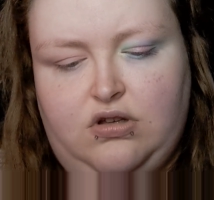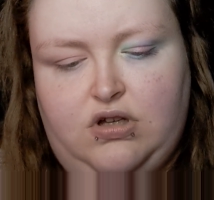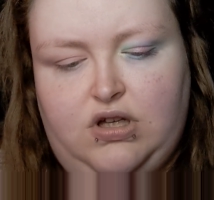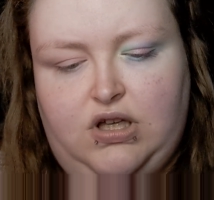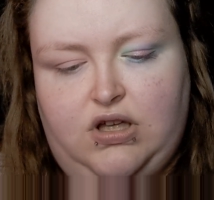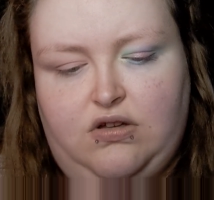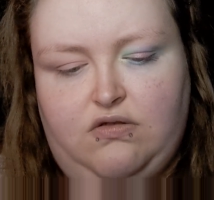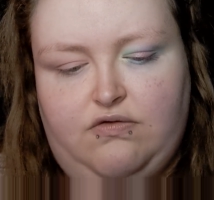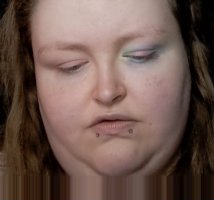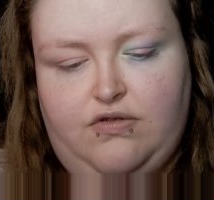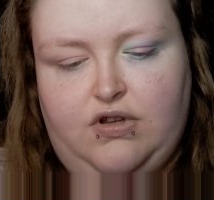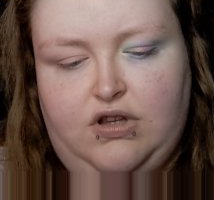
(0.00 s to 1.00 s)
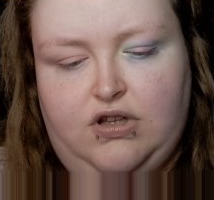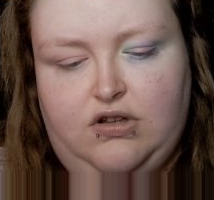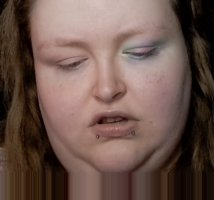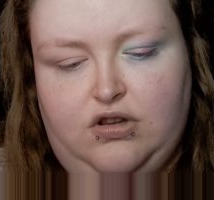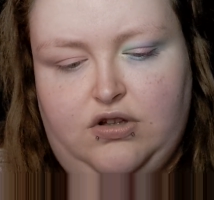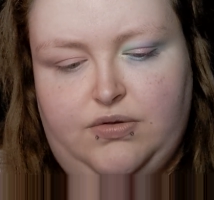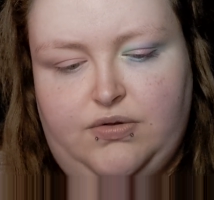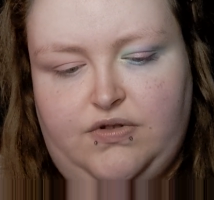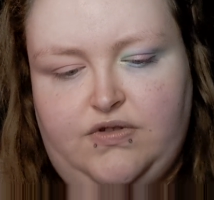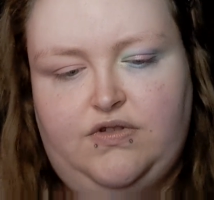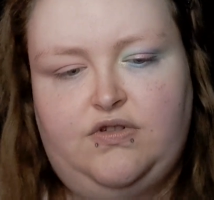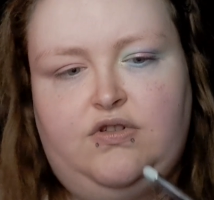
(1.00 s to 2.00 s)
I have a little
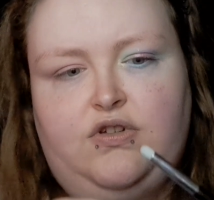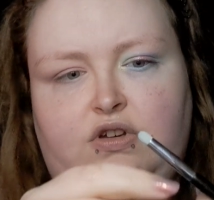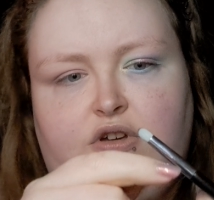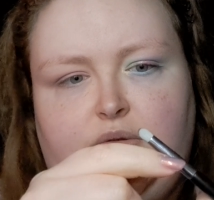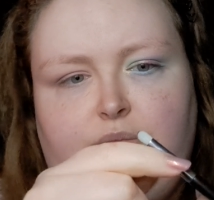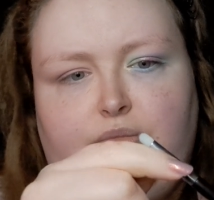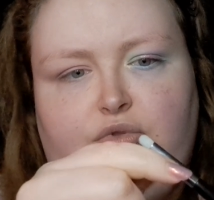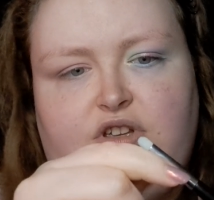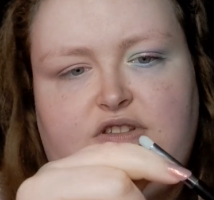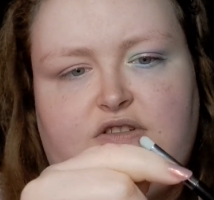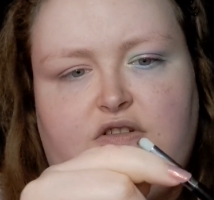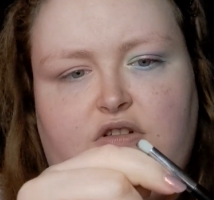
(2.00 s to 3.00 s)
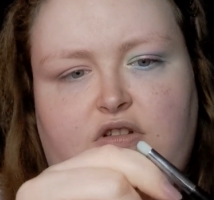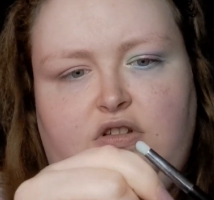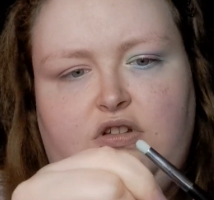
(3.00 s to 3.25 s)
loose bristle.